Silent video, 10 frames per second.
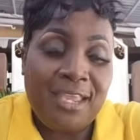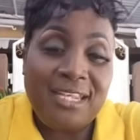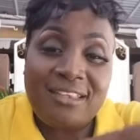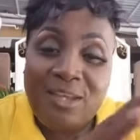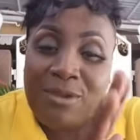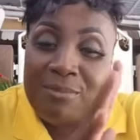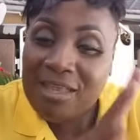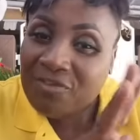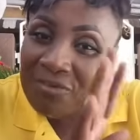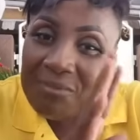Anything we
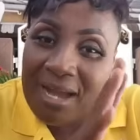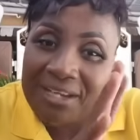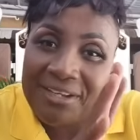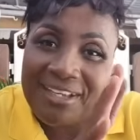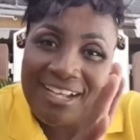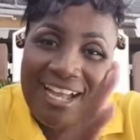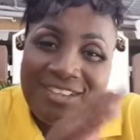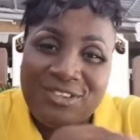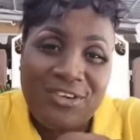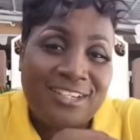meant for bad,
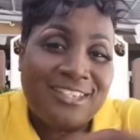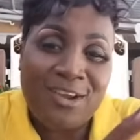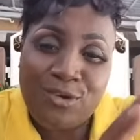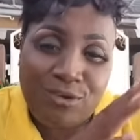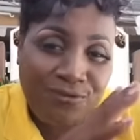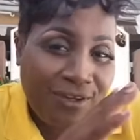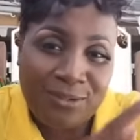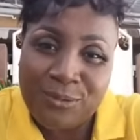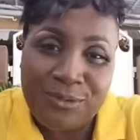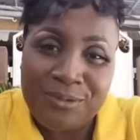God turn it around for
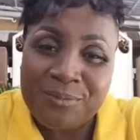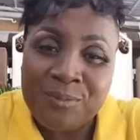good.